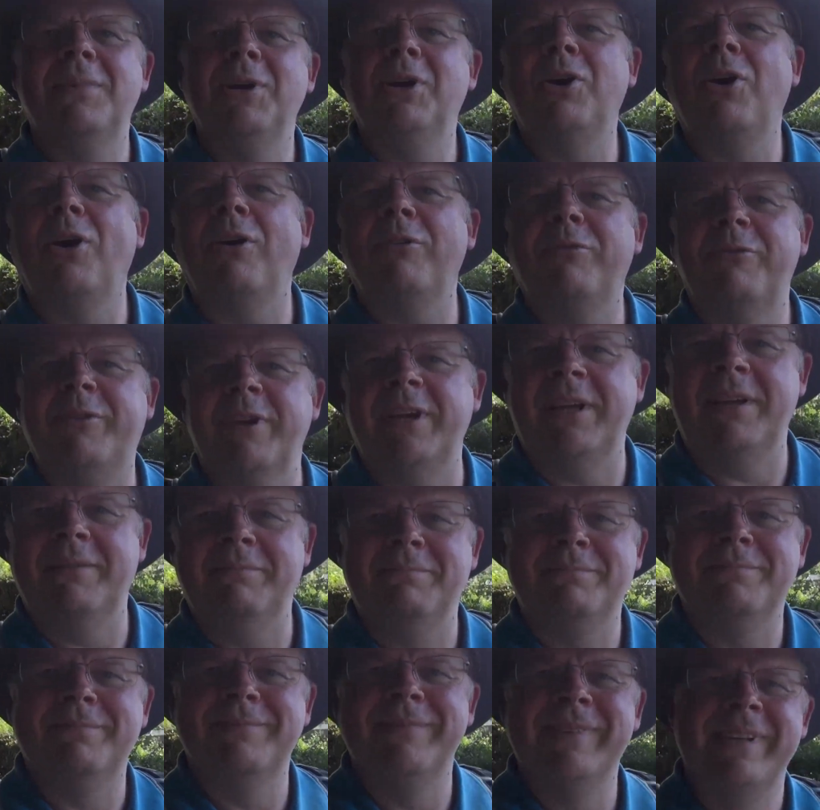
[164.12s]
coffee,
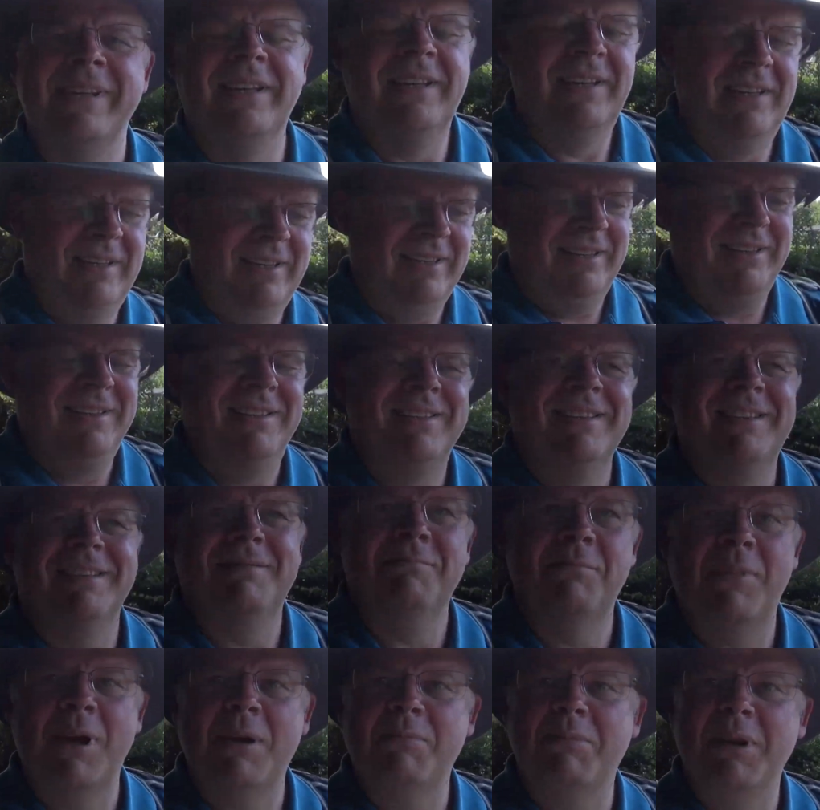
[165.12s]

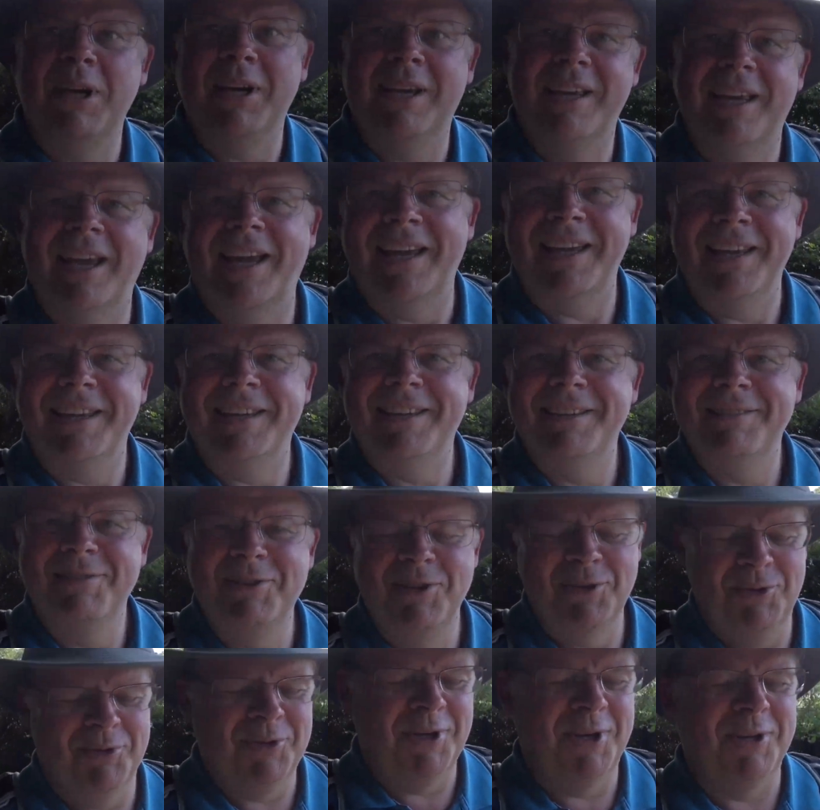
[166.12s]
maybe a cake,
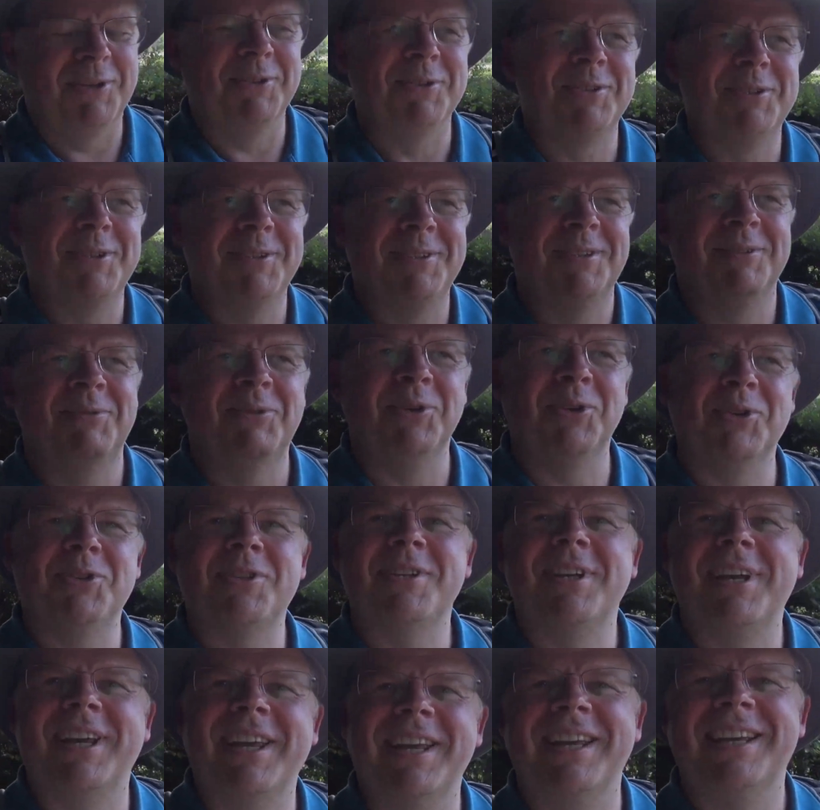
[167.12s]
who knows, we'll
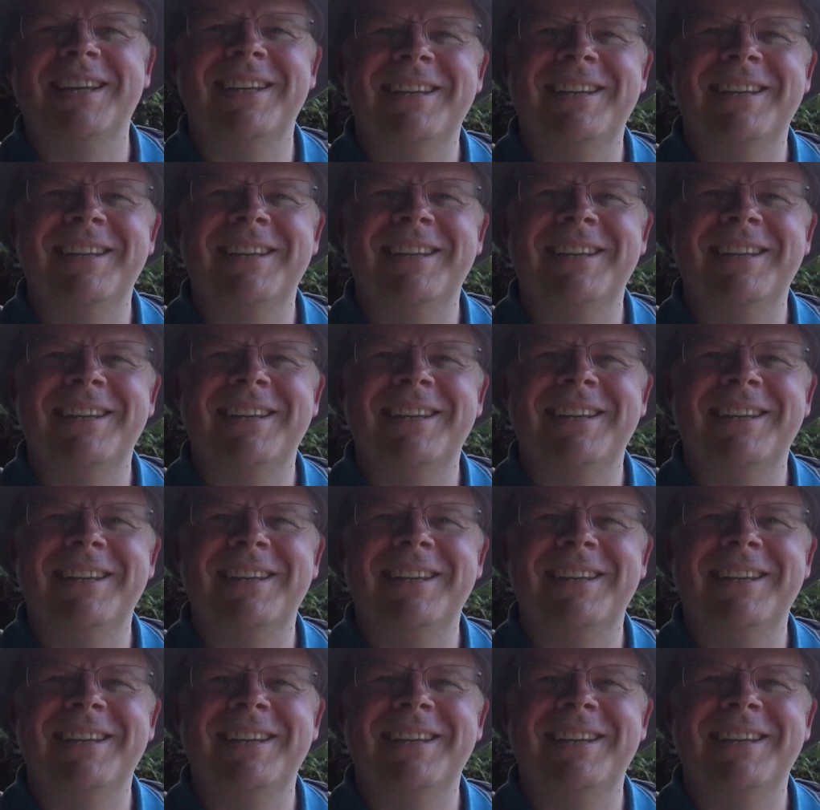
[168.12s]
see.